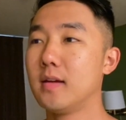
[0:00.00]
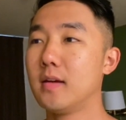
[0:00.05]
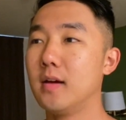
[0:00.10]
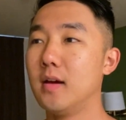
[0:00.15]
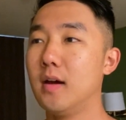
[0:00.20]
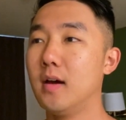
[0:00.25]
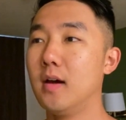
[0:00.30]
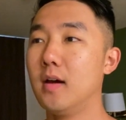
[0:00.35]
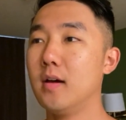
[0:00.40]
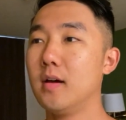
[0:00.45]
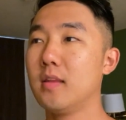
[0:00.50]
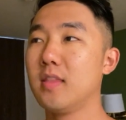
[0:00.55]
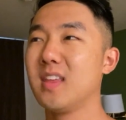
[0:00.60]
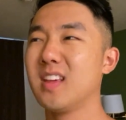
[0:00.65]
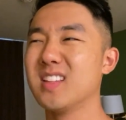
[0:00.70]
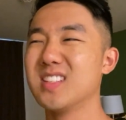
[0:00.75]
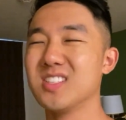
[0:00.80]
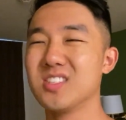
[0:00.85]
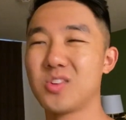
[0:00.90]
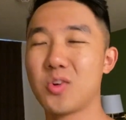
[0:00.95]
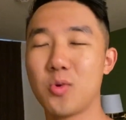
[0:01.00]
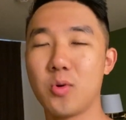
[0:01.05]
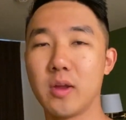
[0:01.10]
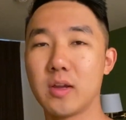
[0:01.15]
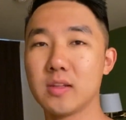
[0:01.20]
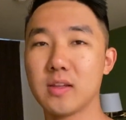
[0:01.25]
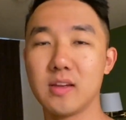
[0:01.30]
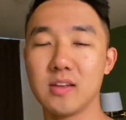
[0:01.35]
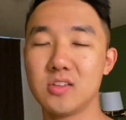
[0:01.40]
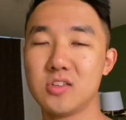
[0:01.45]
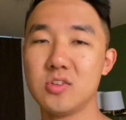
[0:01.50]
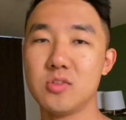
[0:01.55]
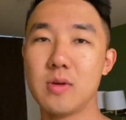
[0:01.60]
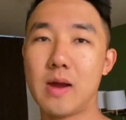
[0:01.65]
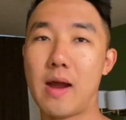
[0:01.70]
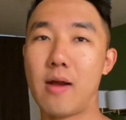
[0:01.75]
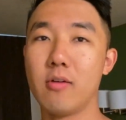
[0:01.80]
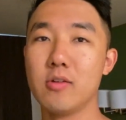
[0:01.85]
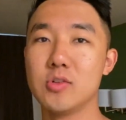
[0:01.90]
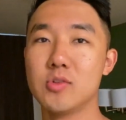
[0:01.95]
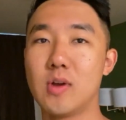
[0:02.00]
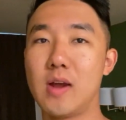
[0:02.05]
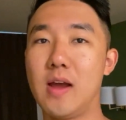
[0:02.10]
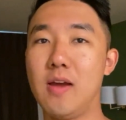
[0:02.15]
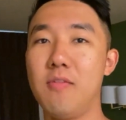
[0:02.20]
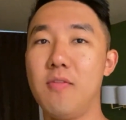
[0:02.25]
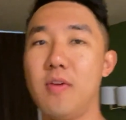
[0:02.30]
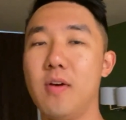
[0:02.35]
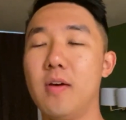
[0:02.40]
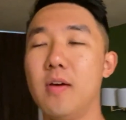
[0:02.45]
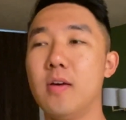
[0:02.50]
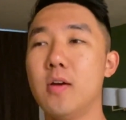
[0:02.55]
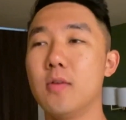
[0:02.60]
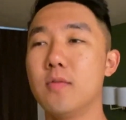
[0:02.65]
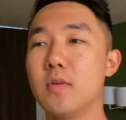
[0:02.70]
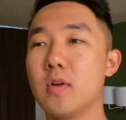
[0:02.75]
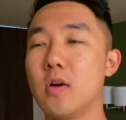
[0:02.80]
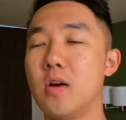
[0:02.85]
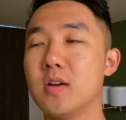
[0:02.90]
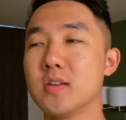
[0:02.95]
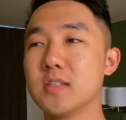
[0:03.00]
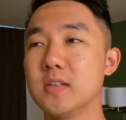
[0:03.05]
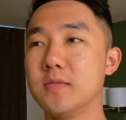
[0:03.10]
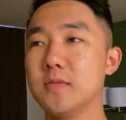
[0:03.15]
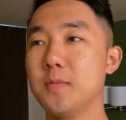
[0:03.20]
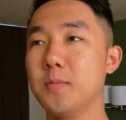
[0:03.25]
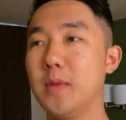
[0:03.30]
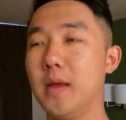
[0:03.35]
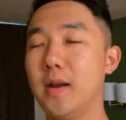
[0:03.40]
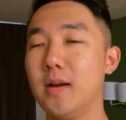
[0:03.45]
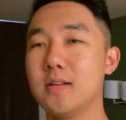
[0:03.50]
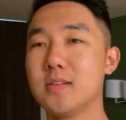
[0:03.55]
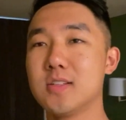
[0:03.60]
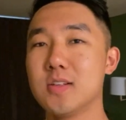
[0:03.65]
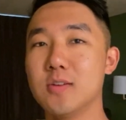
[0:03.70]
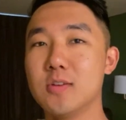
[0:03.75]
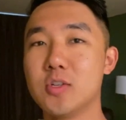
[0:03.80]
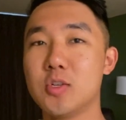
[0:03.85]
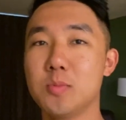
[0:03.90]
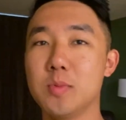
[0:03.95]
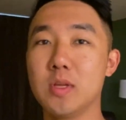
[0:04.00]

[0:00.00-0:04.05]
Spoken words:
I think it's a quick like 2-hour drive over to Austin from there, so it should be